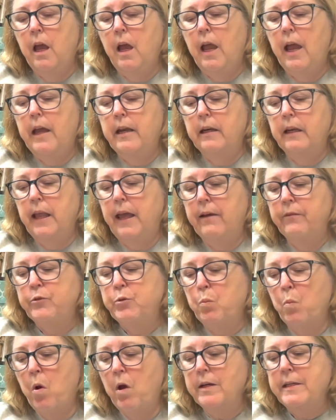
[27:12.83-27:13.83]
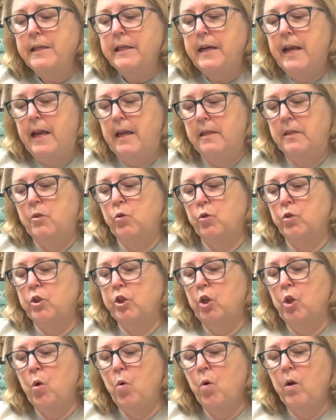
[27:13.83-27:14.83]
and left wanting answers,
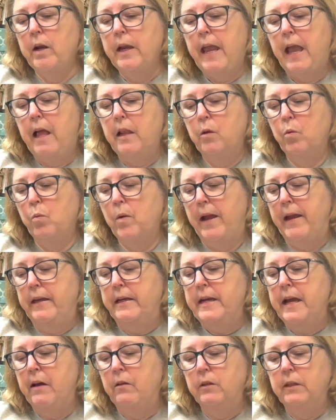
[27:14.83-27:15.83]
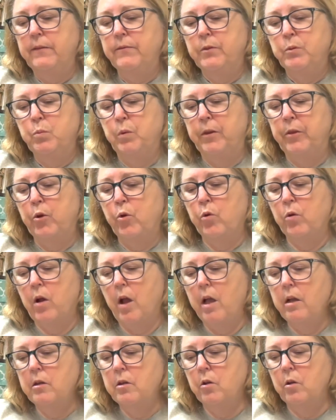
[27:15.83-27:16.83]
Laura Calloway now lives with her
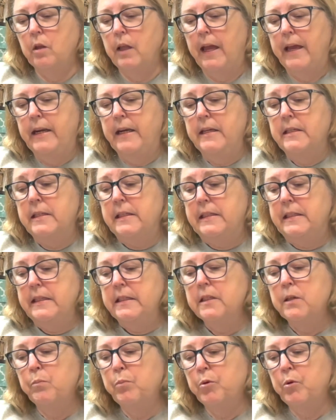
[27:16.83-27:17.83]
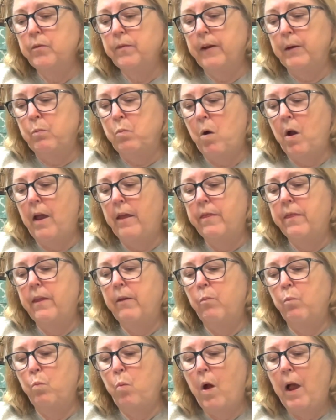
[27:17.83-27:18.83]
uncle and his disapproving
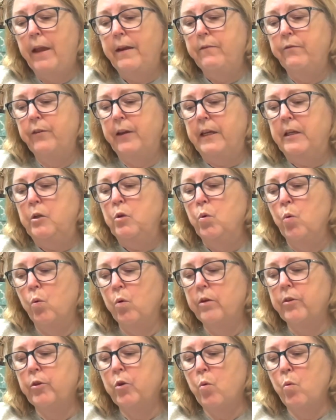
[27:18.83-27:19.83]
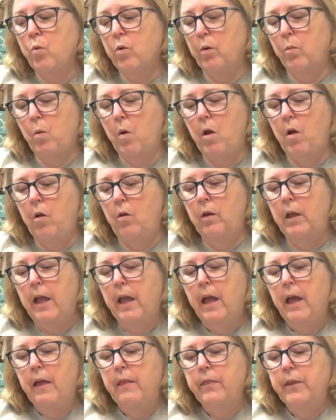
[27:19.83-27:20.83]
wife in North Cornwall.
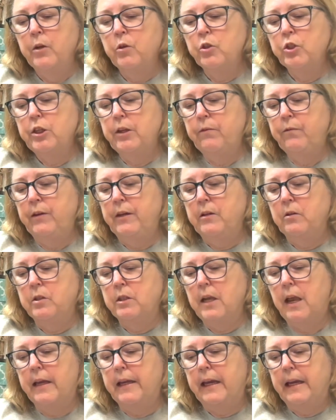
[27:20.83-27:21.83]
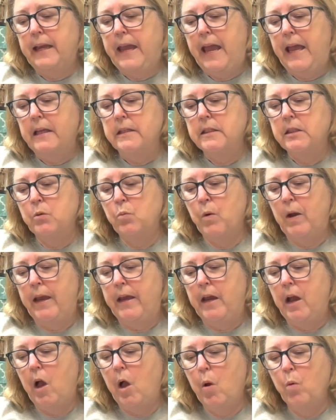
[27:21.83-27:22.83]
There she feels like a
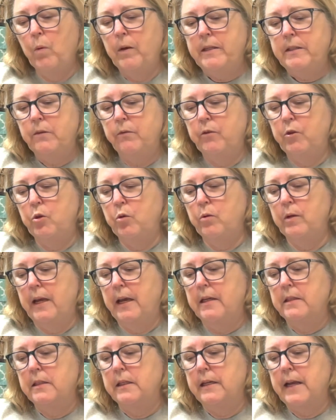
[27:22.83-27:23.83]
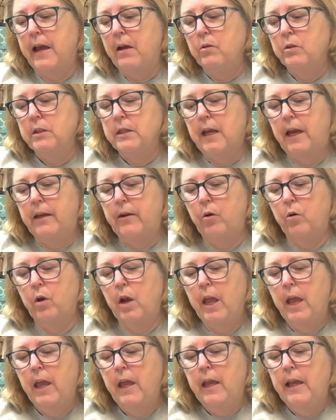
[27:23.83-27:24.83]
castaway, always viewed as an outsider,
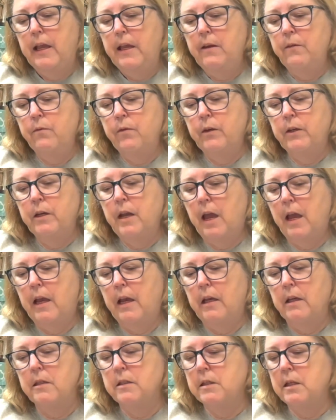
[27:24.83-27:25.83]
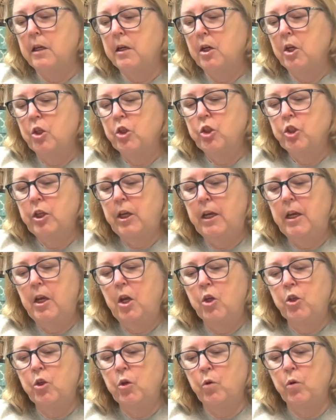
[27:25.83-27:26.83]
even as she
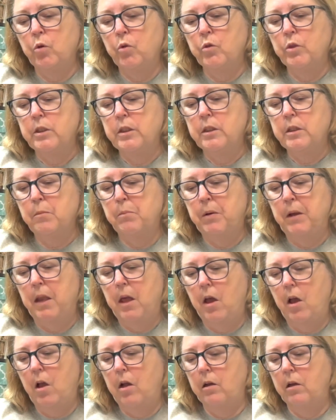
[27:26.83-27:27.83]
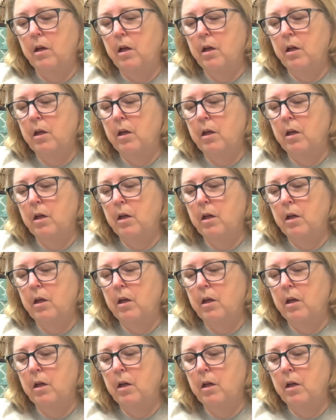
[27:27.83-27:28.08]
yearns to belong.